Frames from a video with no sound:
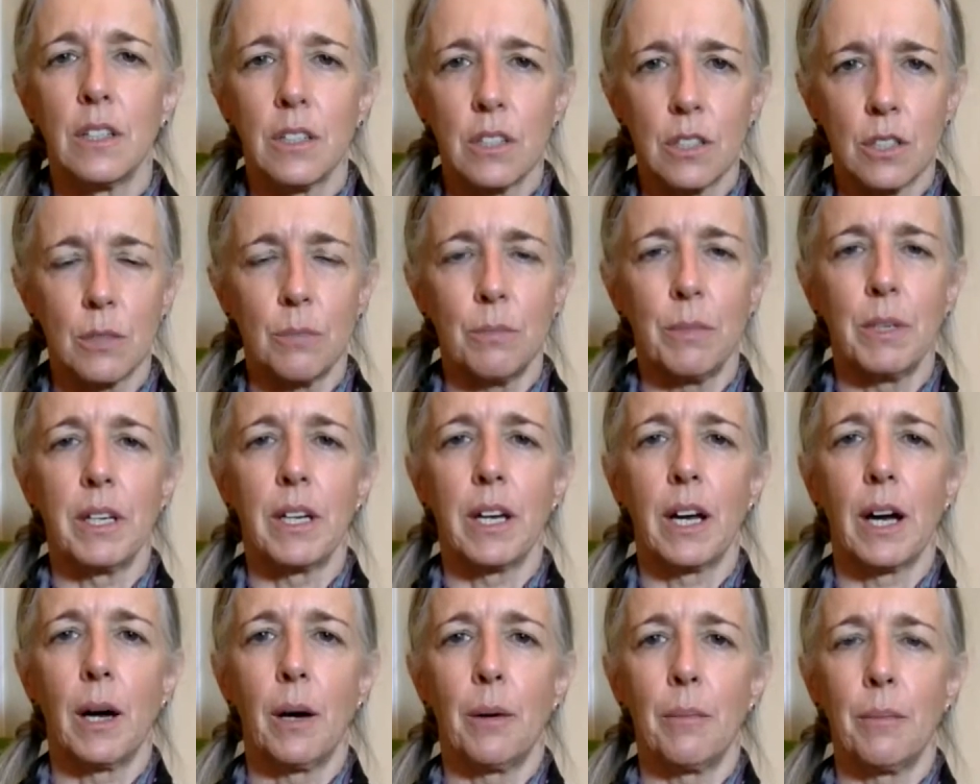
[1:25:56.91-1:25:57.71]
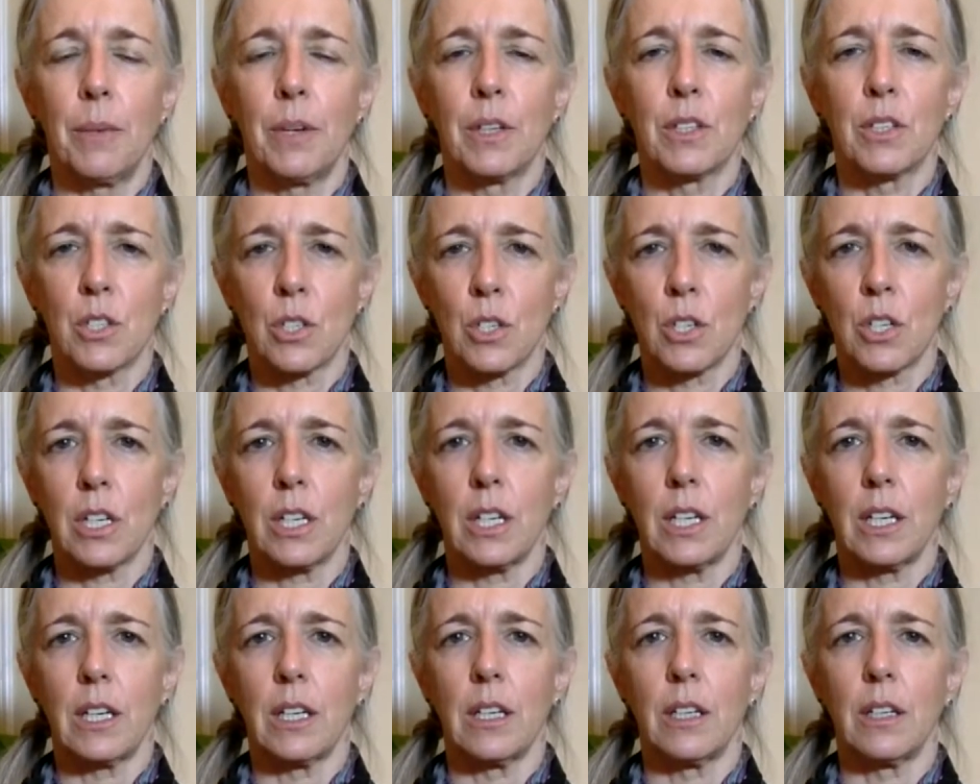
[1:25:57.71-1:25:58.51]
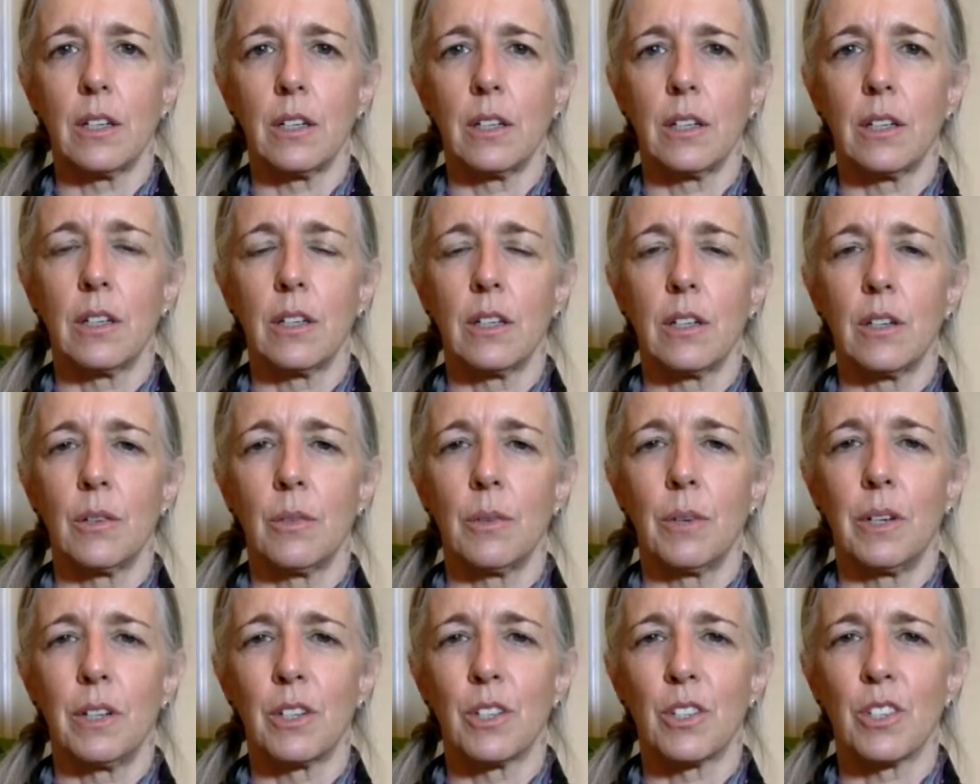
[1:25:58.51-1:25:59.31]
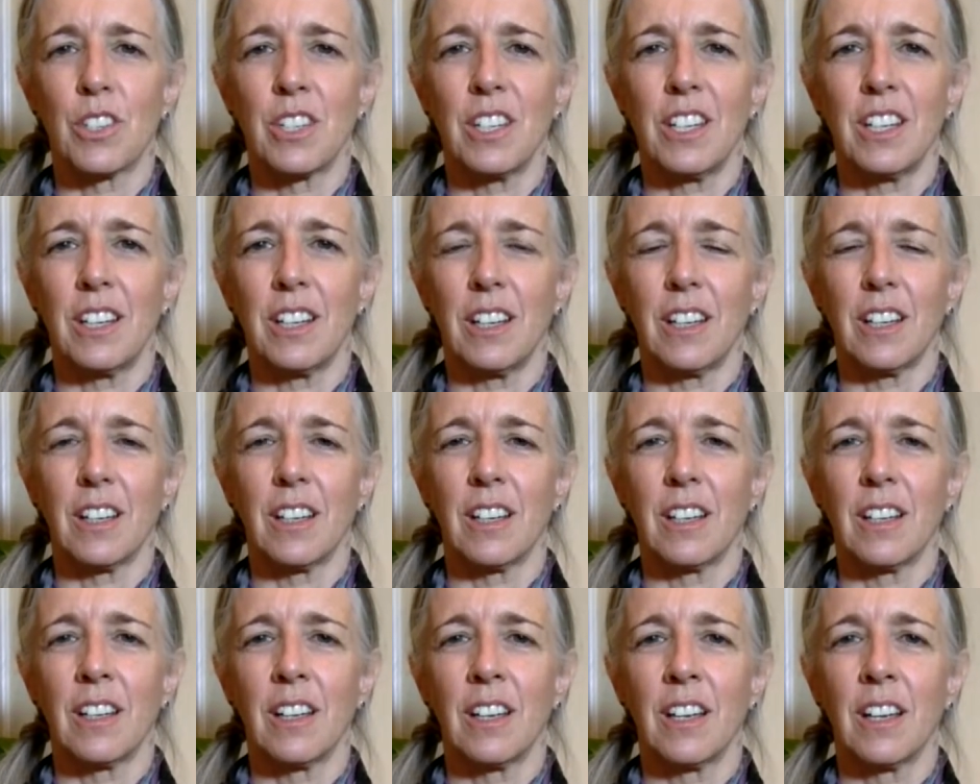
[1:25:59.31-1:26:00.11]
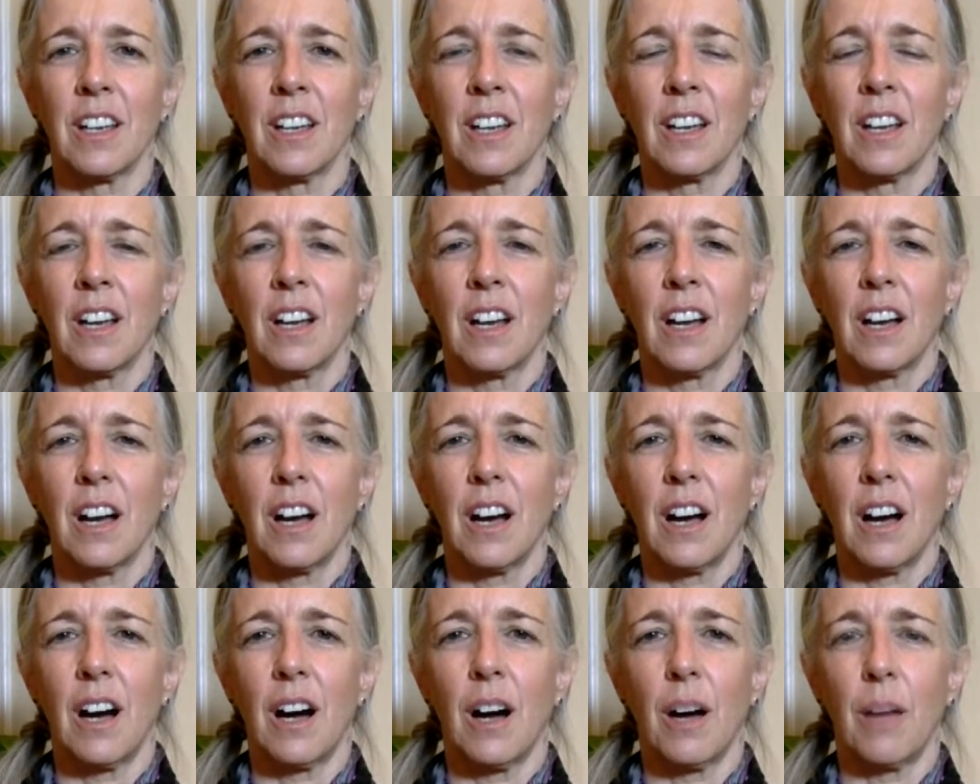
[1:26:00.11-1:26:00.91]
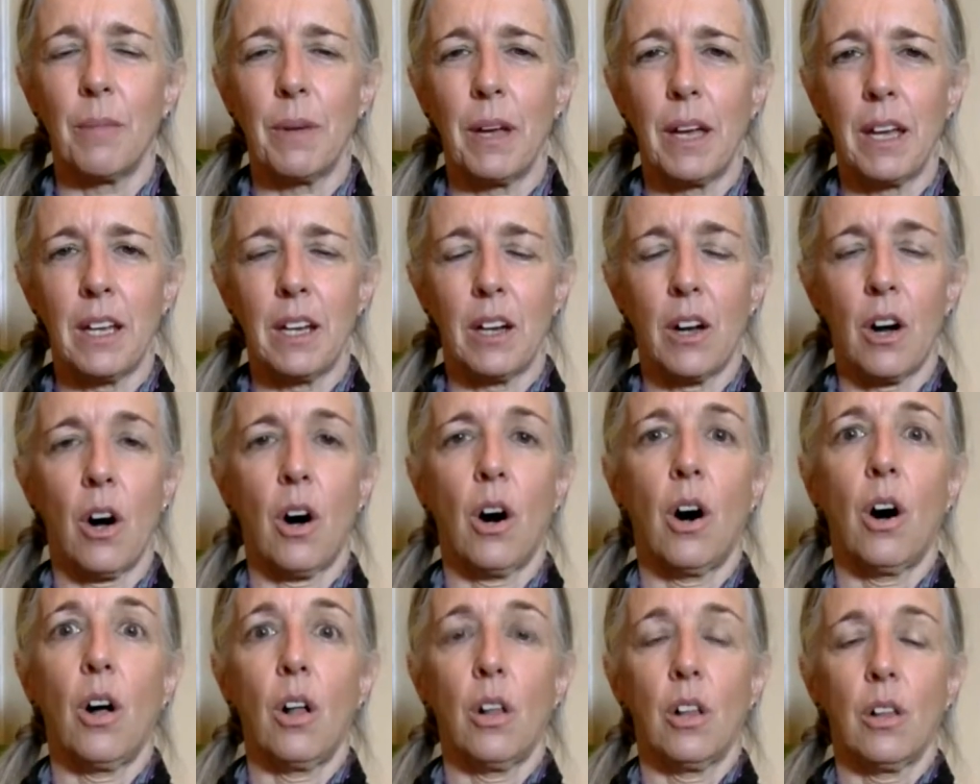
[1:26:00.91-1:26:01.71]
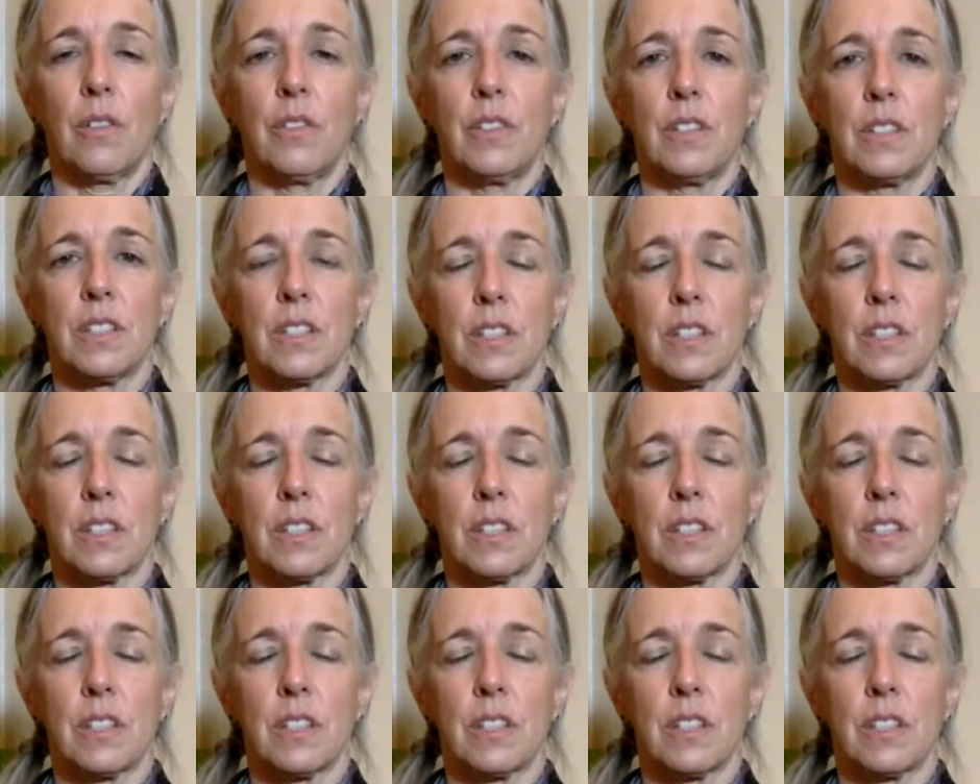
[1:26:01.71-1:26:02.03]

to become a tree when you're sitting, in all of its